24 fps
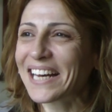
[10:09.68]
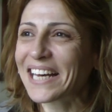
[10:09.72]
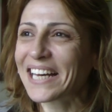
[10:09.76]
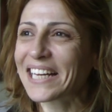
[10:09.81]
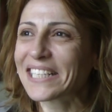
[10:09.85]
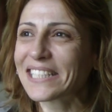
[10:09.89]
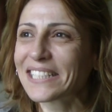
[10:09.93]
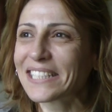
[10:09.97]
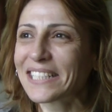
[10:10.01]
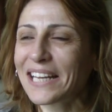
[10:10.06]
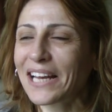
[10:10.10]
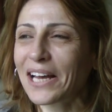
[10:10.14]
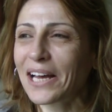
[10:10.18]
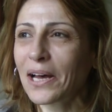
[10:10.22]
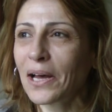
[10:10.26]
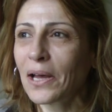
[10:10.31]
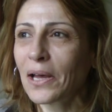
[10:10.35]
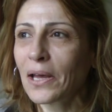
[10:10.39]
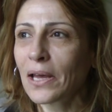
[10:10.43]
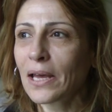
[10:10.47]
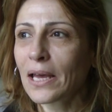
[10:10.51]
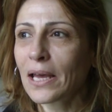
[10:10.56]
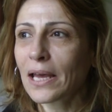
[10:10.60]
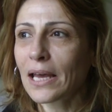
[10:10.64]
And
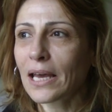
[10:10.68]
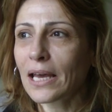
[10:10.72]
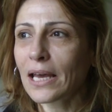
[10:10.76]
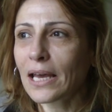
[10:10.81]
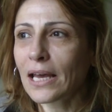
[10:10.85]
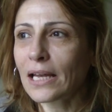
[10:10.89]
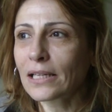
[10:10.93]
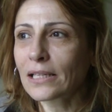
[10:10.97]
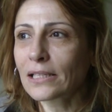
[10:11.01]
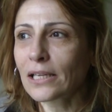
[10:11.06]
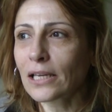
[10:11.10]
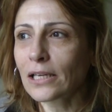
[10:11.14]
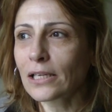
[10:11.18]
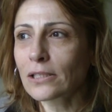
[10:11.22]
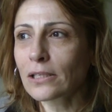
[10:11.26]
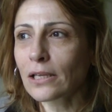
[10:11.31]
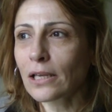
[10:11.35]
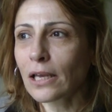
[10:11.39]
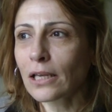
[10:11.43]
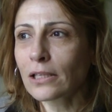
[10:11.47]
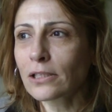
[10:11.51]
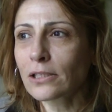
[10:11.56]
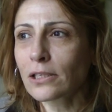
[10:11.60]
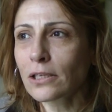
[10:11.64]
it
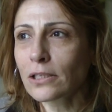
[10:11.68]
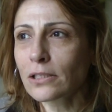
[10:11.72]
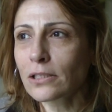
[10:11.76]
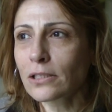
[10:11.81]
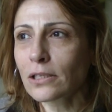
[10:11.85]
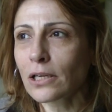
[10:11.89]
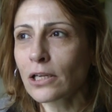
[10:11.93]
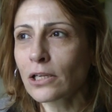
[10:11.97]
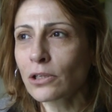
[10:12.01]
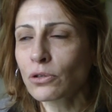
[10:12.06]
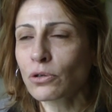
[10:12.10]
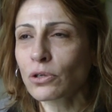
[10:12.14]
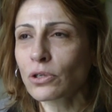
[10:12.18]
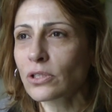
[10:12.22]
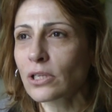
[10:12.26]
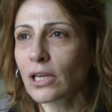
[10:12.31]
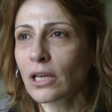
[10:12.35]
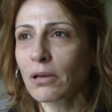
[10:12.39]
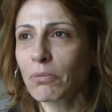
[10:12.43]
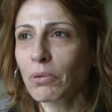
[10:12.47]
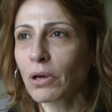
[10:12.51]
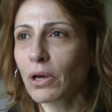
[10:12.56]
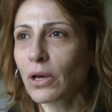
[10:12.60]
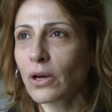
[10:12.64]
is
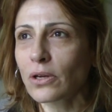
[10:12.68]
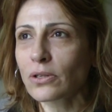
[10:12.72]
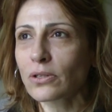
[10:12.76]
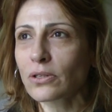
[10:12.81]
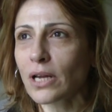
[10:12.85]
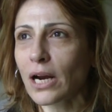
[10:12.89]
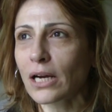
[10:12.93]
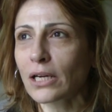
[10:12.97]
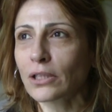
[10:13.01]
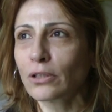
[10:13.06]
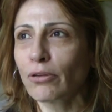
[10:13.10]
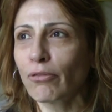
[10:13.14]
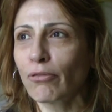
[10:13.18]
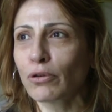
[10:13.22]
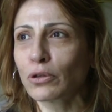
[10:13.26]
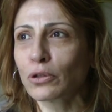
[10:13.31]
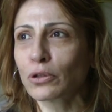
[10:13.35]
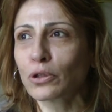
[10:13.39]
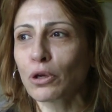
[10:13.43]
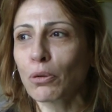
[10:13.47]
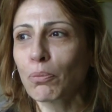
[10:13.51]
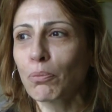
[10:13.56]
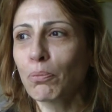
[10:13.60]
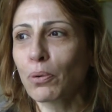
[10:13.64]
interesting because there are
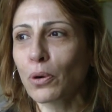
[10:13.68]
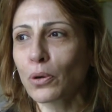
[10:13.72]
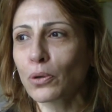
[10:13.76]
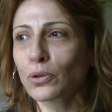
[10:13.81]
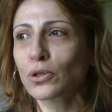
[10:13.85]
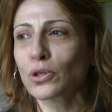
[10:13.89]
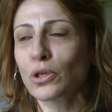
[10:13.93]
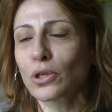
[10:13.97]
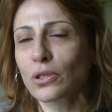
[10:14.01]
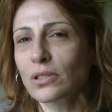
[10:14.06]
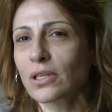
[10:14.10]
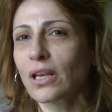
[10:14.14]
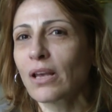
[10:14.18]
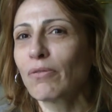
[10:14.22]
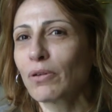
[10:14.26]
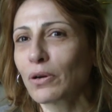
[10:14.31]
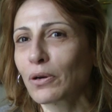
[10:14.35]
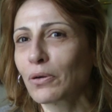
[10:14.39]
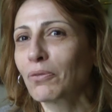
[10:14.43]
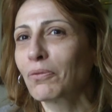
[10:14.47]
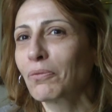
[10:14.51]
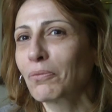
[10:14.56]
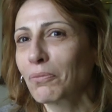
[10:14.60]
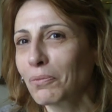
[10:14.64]
different approaches
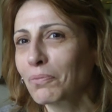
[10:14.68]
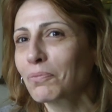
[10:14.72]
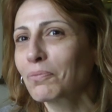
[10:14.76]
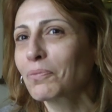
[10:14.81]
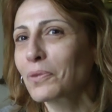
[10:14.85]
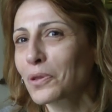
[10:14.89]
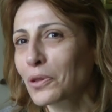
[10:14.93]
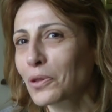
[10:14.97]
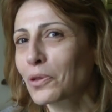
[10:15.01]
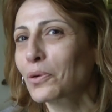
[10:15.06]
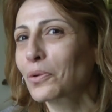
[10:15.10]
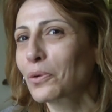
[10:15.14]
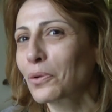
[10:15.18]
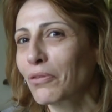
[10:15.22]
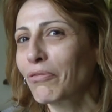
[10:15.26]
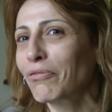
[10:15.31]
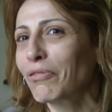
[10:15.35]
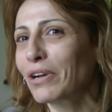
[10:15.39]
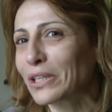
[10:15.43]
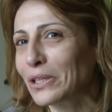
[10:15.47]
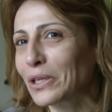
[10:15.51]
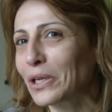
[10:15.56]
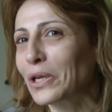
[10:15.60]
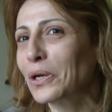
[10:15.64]
even through the
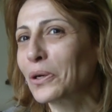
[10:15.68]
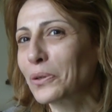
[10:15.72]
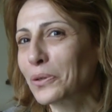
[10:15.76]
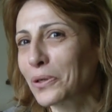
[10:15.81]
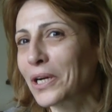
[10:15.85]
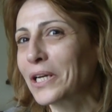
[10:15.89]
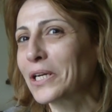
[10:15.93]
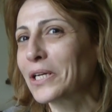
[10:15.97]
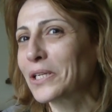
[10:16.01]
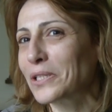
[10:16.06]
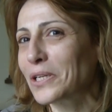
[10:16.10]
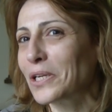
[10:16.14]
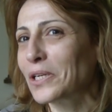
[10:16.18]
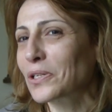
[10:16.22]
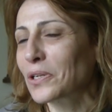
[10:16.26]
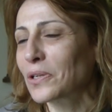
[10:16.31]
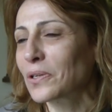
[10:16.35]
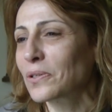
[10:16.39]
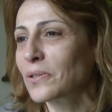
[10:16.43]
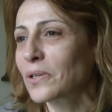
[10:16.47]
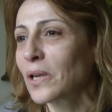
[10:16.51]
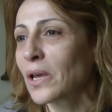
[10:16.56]
funding organizations.